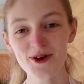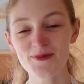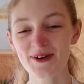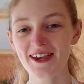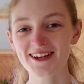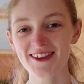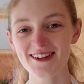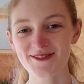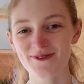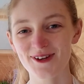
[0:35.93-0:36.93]
are beginning
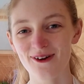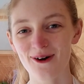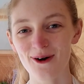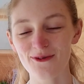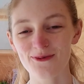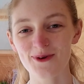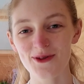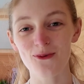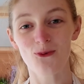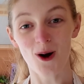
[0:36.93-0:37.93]
this video off with
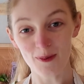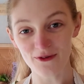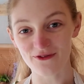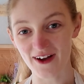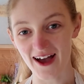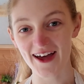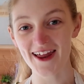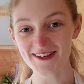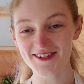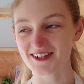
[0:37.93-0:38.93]
Wobbuffet, and
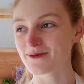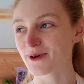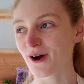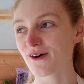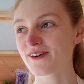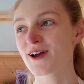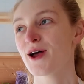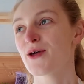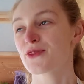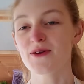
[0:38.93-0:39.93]
actually we're going
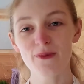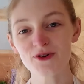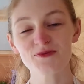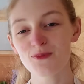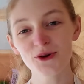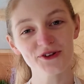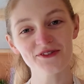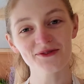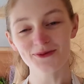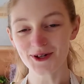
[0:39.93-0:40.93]
the most
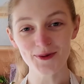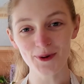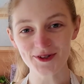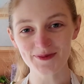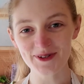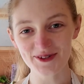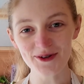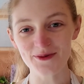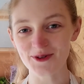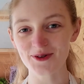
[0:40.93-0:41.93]
modern we could possibly
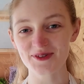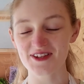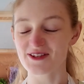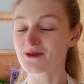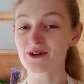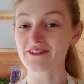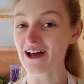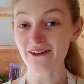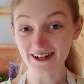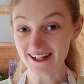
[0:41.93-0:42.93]
do. We're doing something that's not even
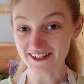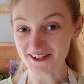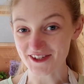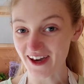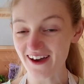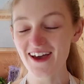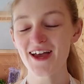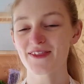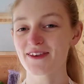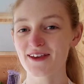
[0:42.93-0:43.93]
out in English yet,
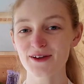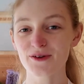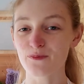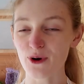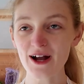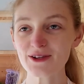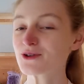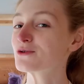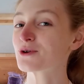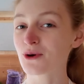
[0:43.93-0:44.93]
the brand
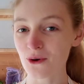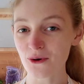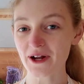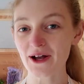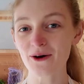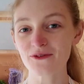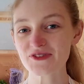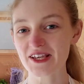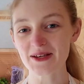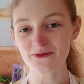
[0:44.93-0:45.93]
new Glory of
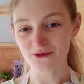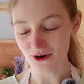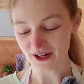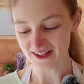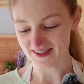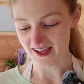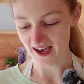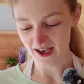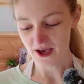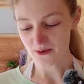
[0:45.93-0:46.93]
Team Rocket
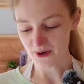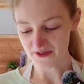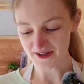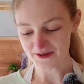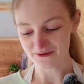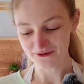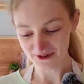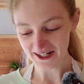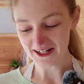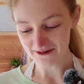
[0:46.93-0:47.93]
set with this
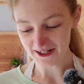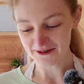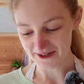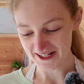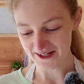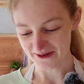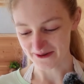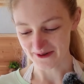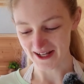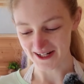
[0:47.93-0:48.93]
really
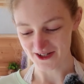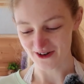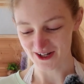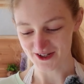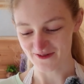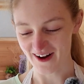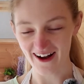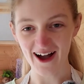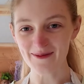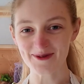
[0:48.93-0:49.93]
cool illustration route.
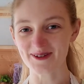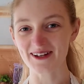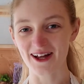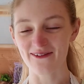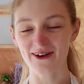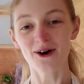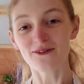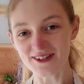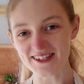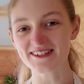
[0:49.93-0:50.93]
I absolutely love it.
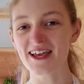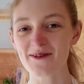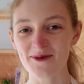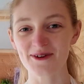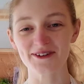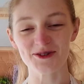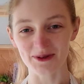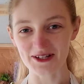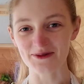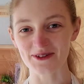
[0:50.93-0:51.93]
Obviously debuting in
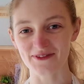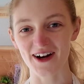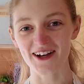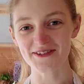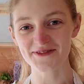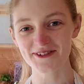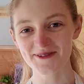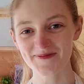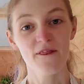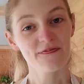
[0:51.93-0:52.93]
2025.
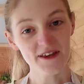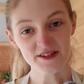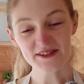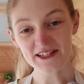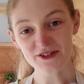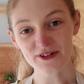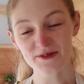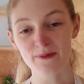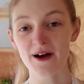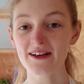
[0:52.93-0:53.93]
This is
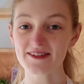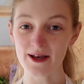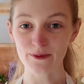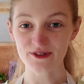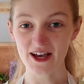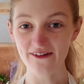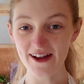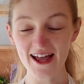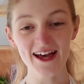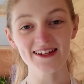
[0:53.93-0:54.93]
illustrated by
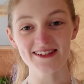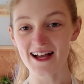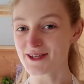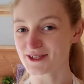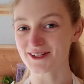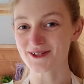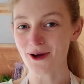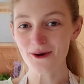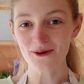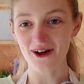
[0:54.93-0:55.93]
Saboteur, and there's actually
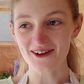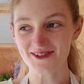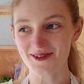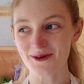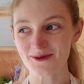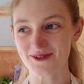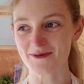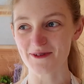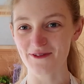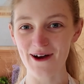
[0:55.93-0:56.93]
no last solds
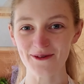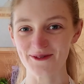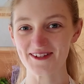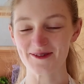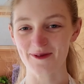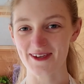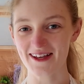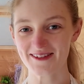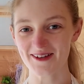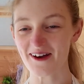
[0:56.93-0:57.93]
to be found on this one
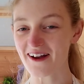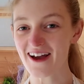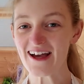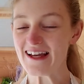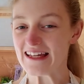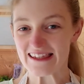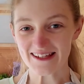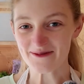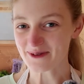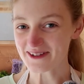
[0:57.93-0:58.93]
yet, so
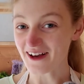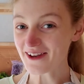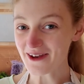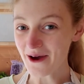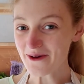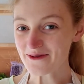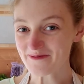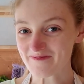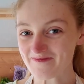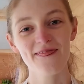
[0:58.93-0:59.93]
this one is
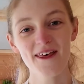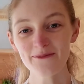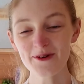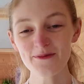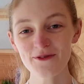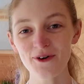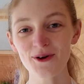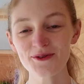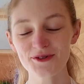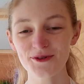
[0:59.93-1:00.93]
unknown. Then we move
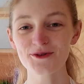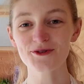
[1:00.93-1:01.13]
on to